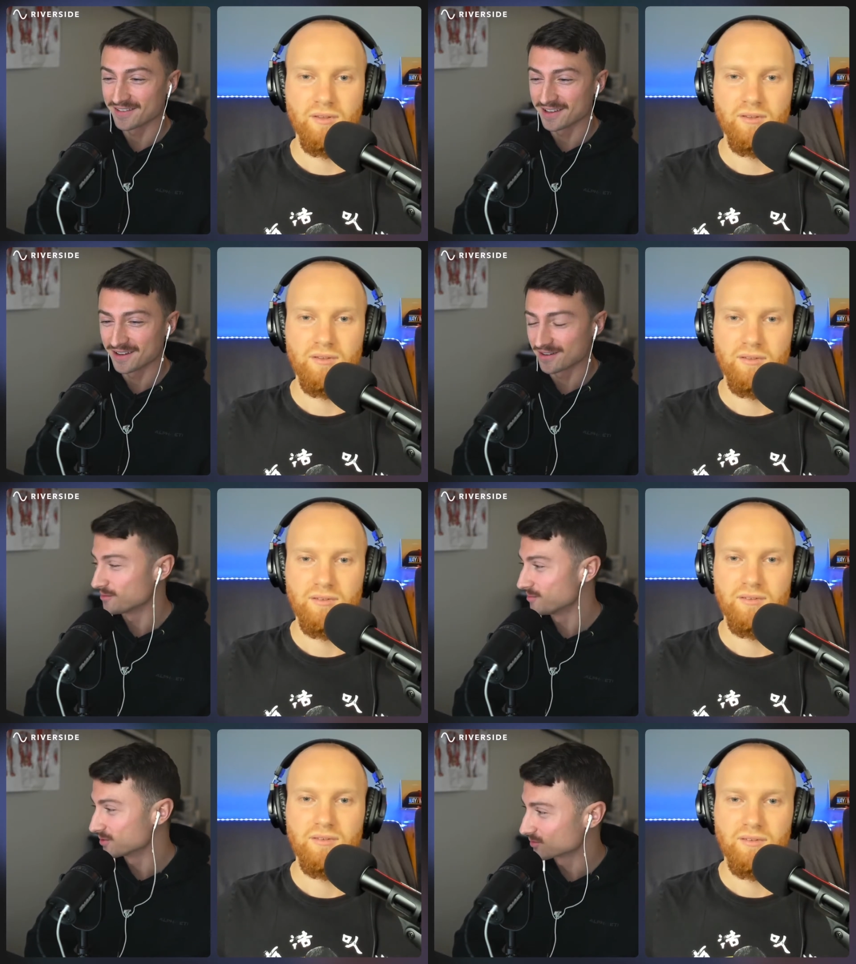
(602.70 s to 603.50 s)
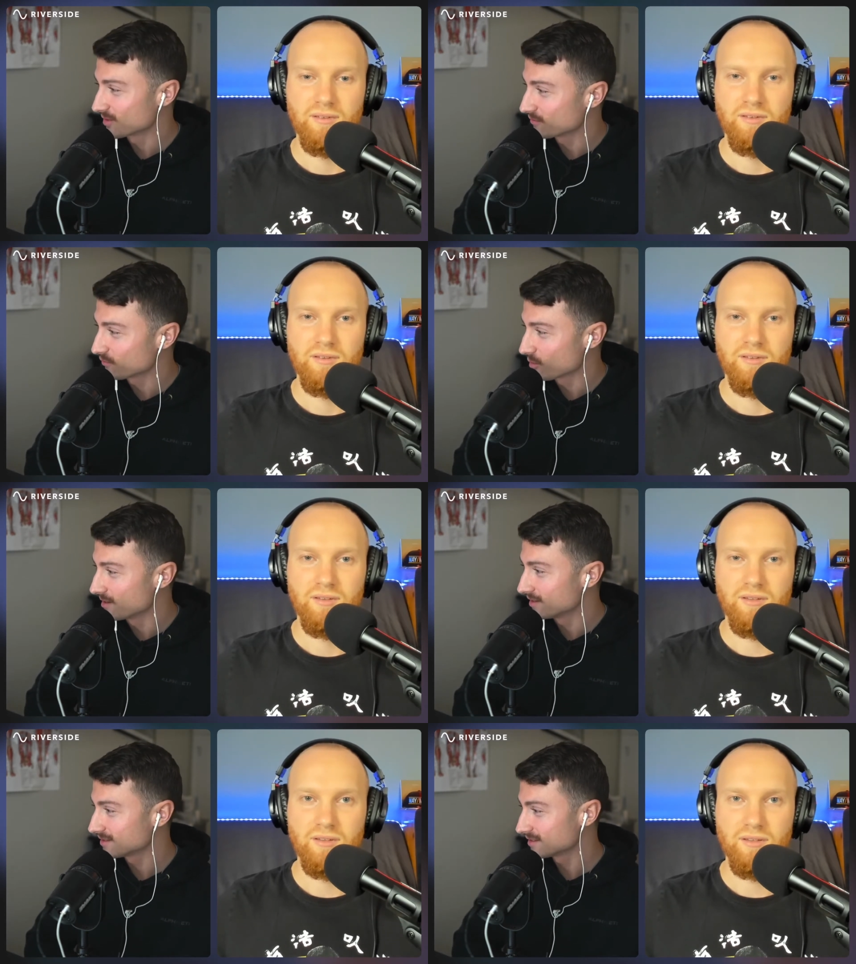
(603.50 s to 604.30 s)
Speaker 1: year almost, right? Four
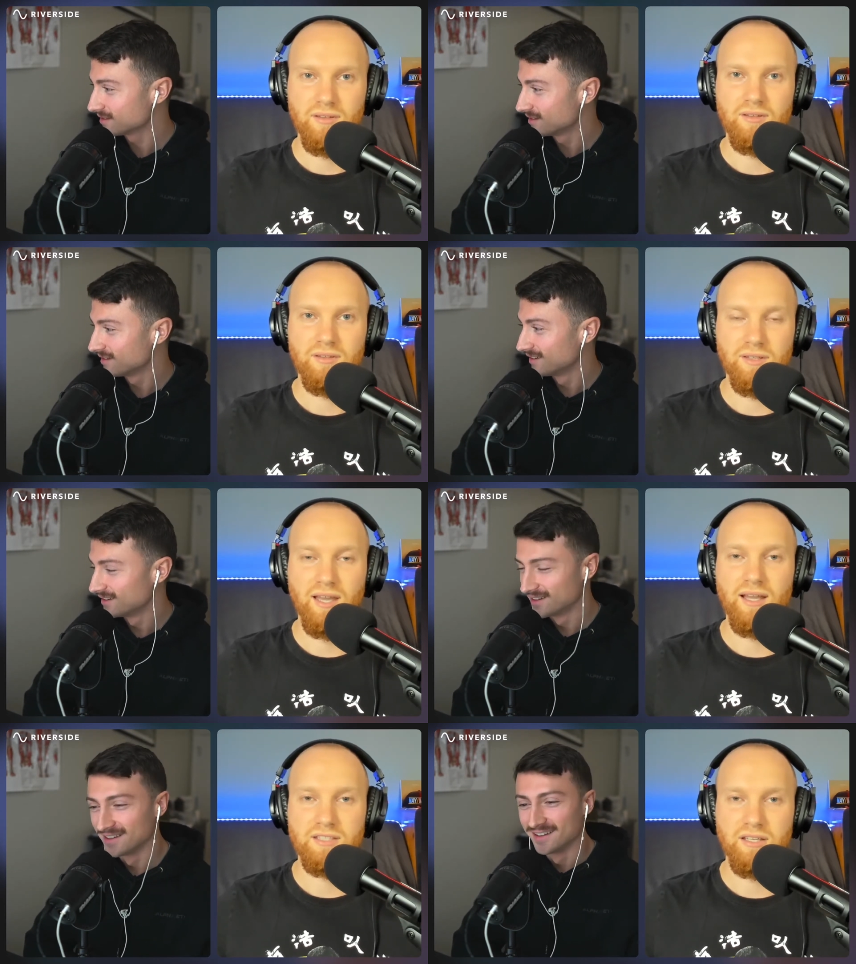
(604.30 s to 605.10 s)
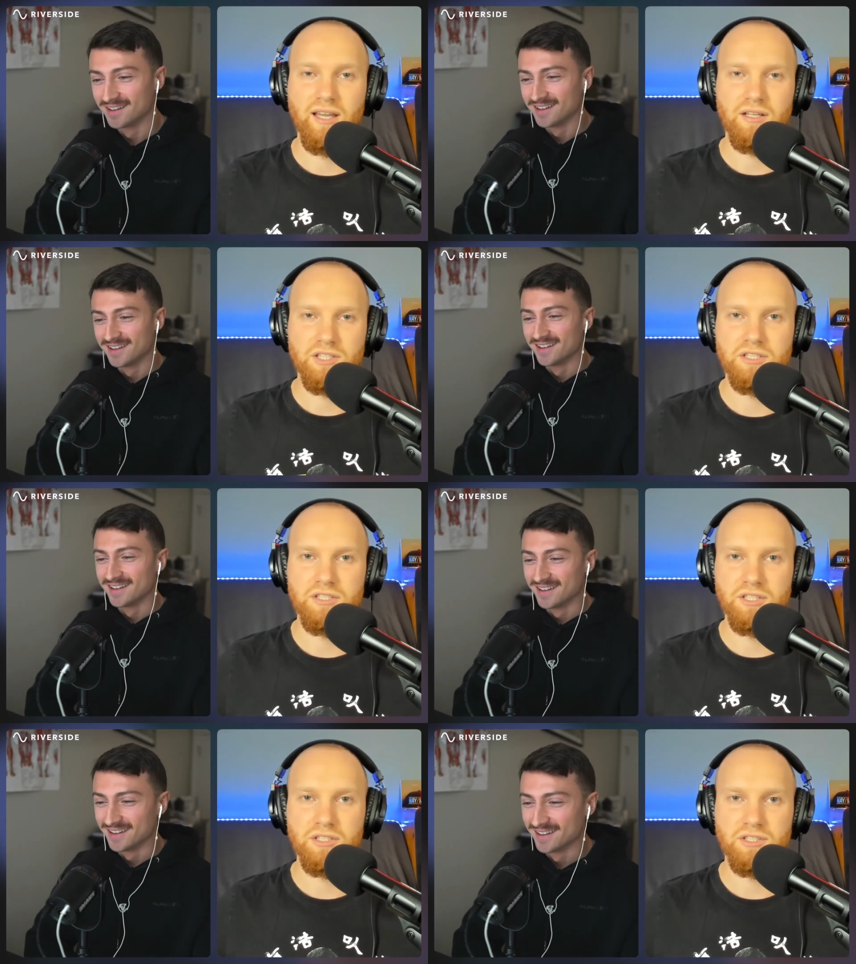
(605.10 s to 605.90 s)
months?
Speaker 2: Yes, yeah, so, yeah, just
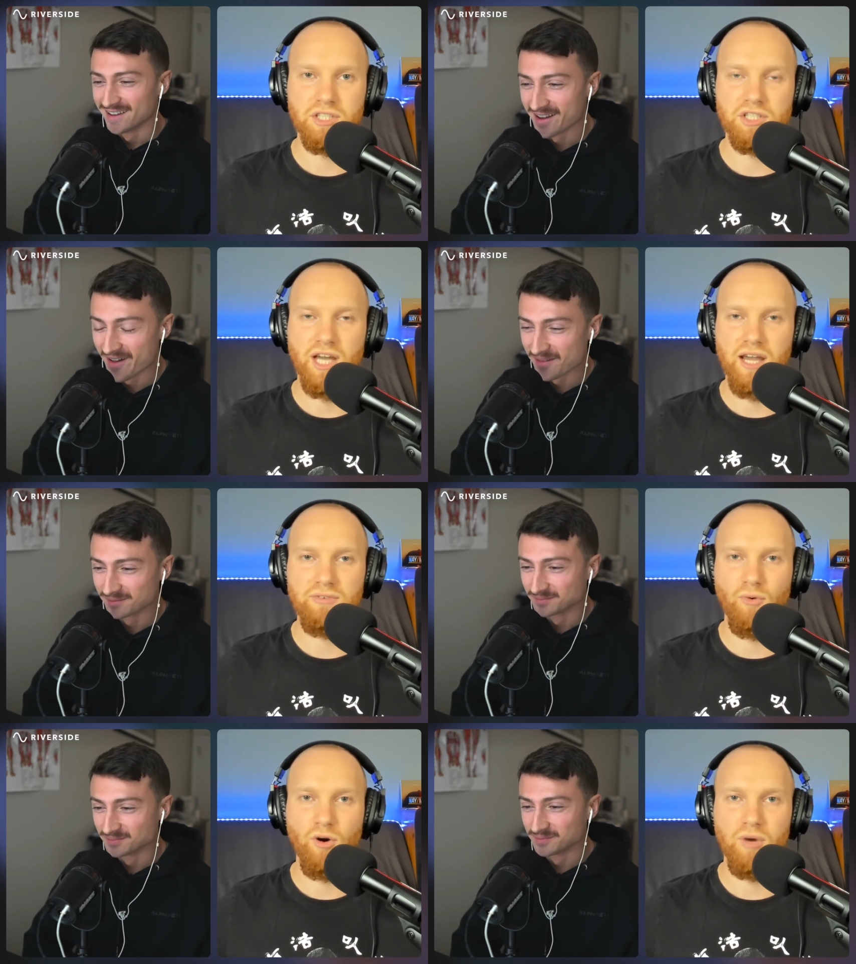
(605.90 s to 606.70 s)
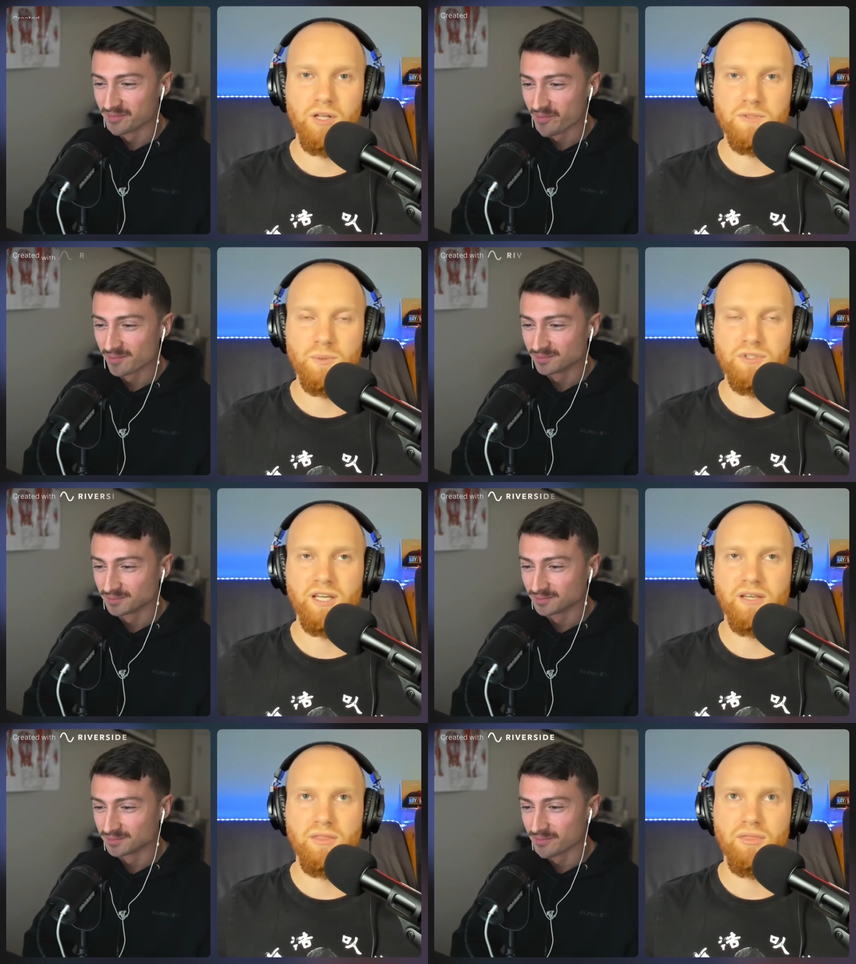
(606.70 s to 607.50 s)
just just shy of four months. It was
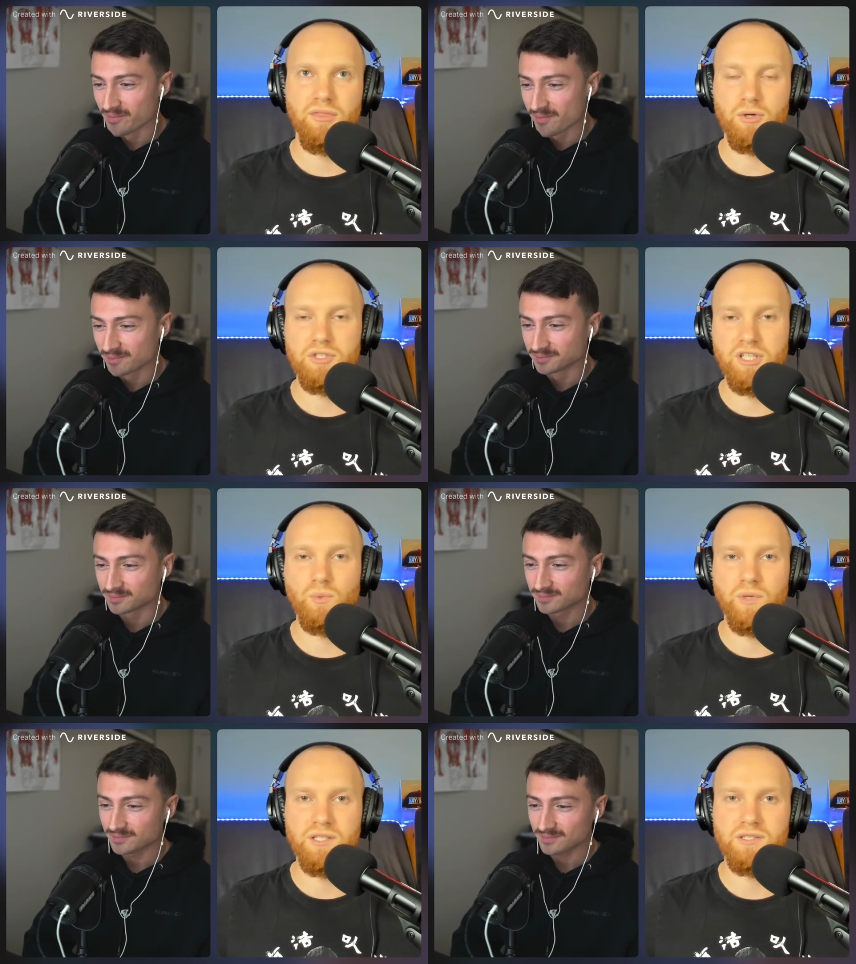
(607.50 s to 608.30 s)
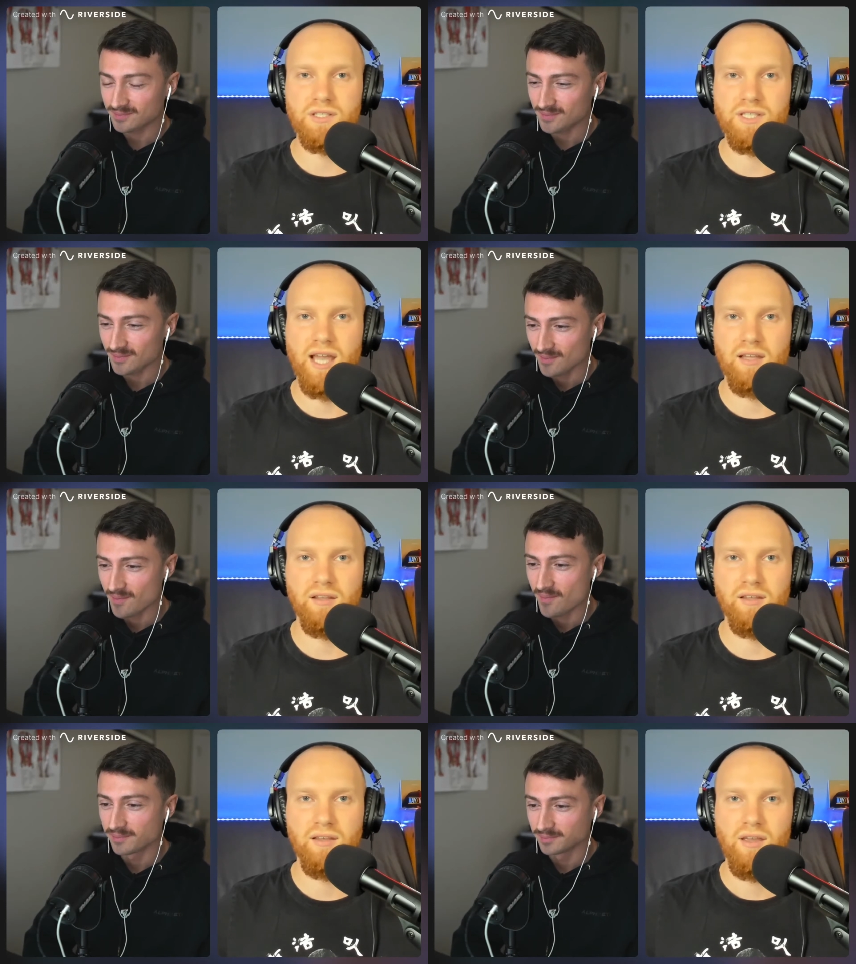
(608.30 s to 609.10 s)
like thirteen weeks
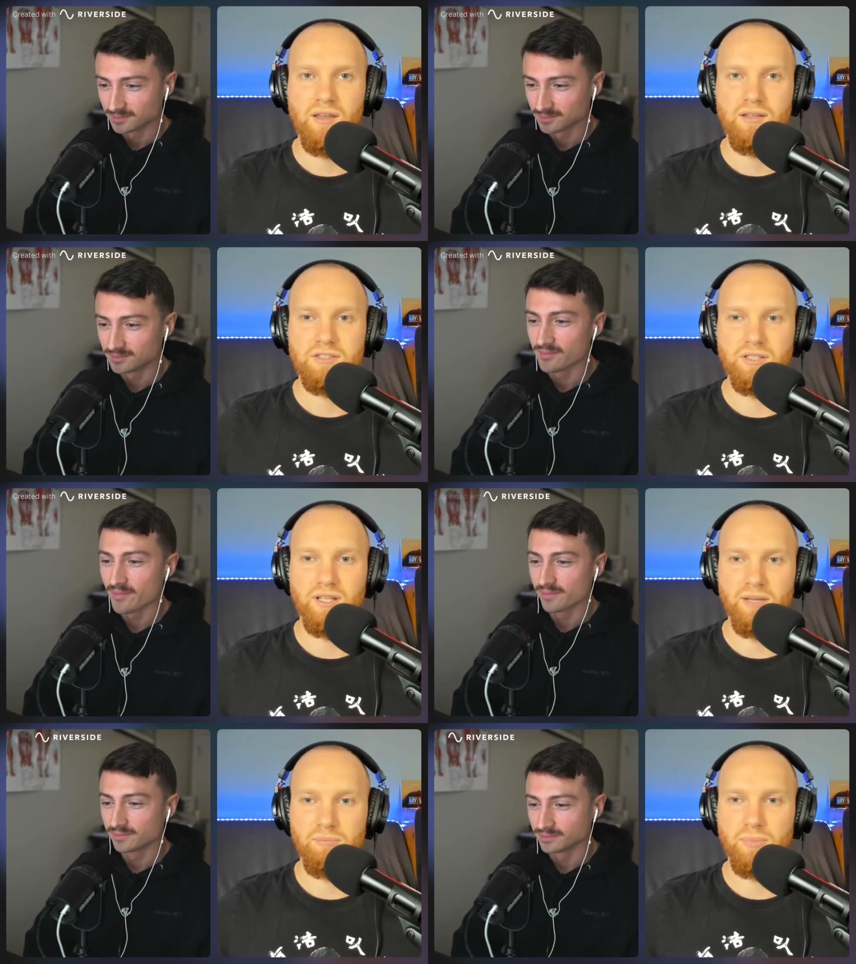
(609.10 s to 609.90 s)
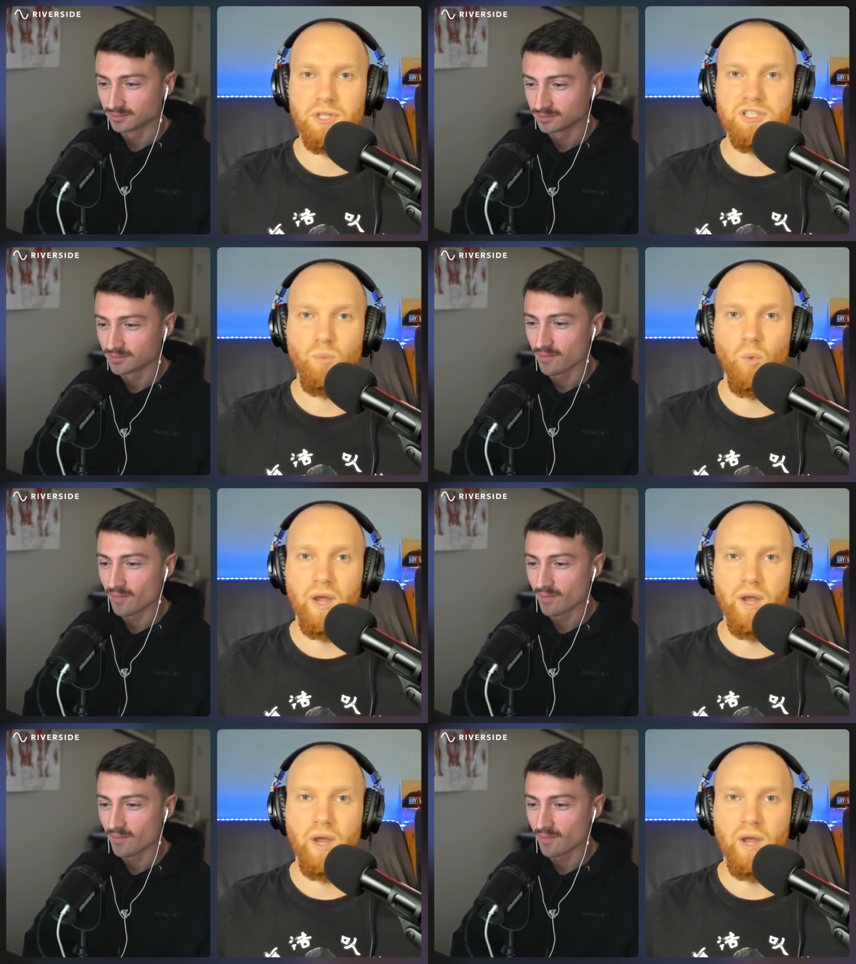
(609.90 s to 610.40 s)
exactly to like put some